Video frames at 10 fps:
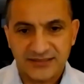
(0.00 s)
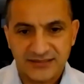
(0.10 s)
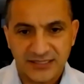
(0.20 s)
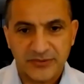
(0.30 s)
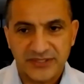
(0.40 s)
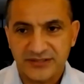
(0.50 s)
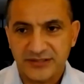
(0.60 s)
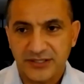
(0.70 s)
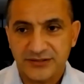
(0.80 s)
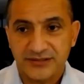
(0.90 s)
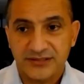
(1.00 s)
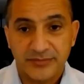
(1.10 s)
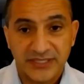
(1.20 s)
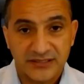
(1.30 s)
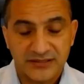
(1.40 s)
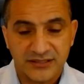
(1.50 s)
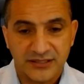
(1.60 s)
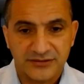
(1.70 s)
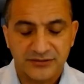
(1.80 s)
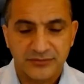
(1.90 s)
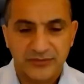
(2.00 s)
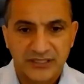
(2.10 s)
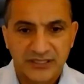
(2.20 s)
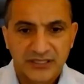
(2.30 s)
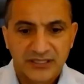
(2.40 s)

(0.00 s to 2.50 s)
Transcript: a separate discussion. It's a big discussion, but